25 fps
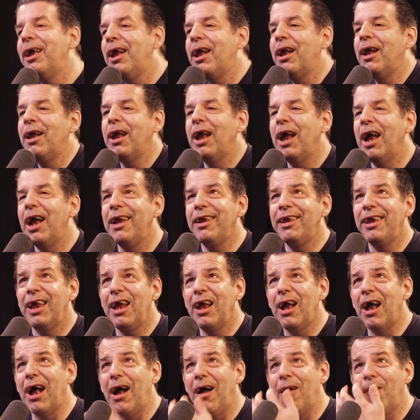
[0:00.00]
And
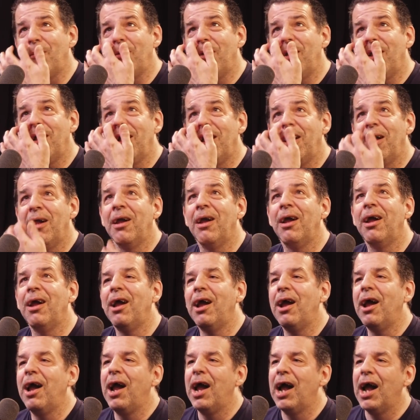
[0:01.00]
yeah,
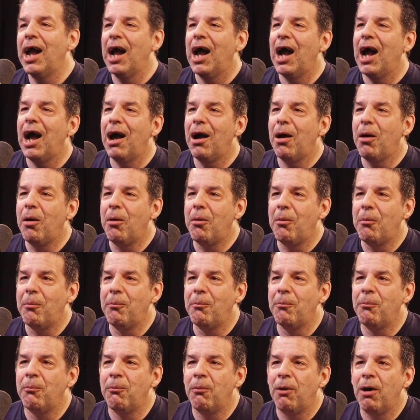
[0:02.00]
um,
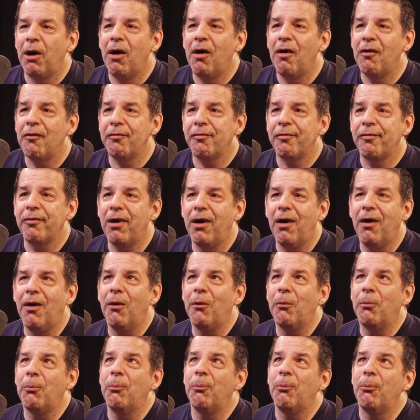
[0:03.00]
also,
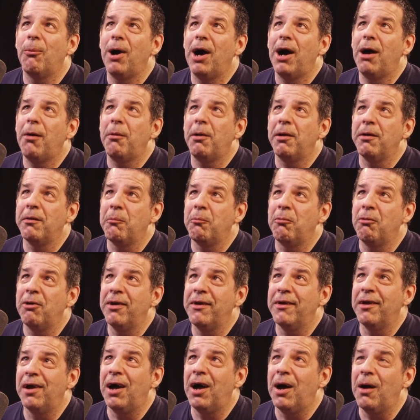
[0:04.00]
I want to bring
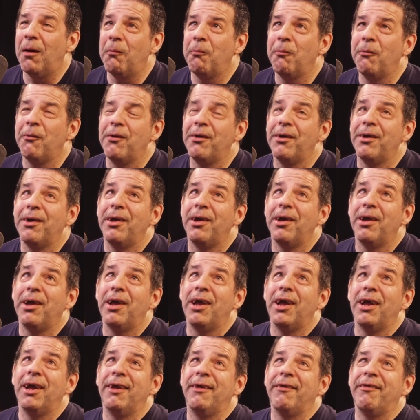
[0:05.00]
up
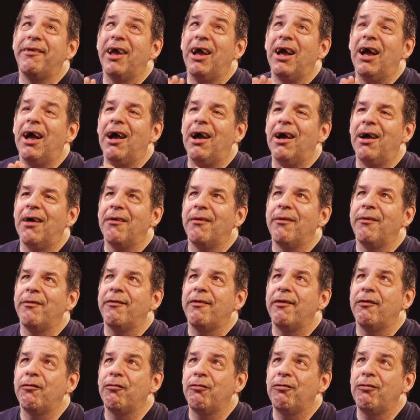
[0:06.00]
the, the
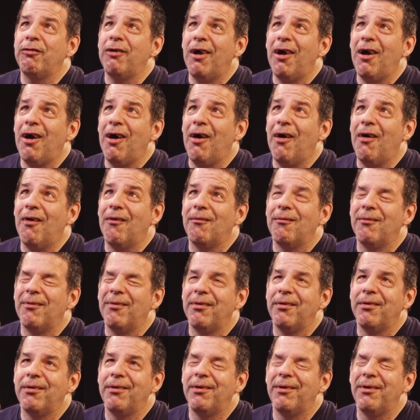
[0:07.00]
show
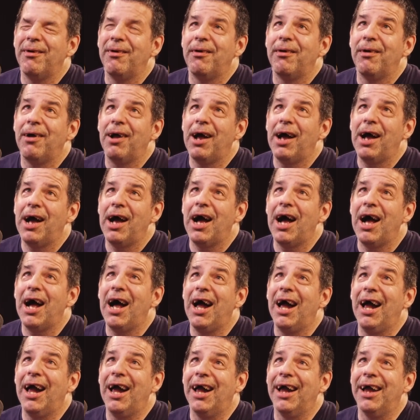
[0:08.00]

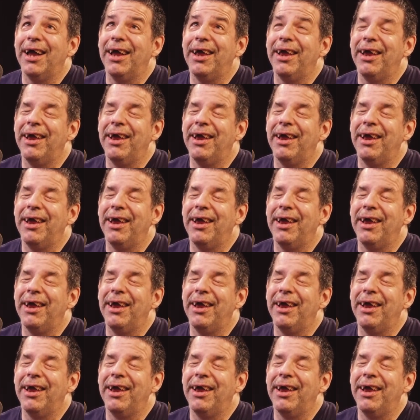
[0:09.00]
I